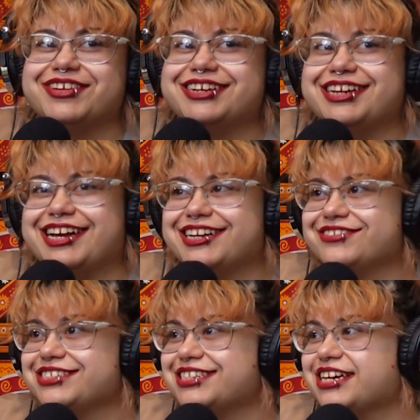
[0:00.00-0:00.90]
one day he
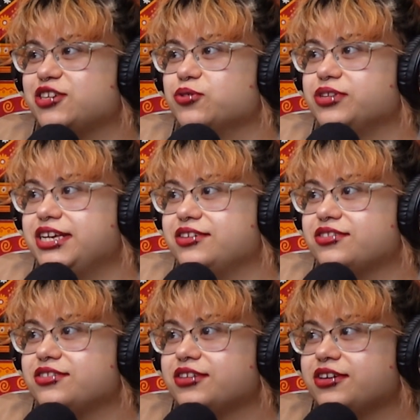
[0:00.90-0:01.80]
was like, yo,
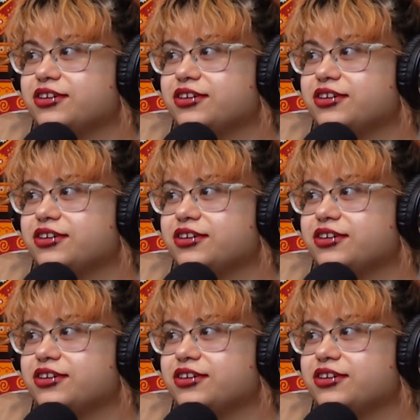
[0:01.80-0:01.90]
Lise,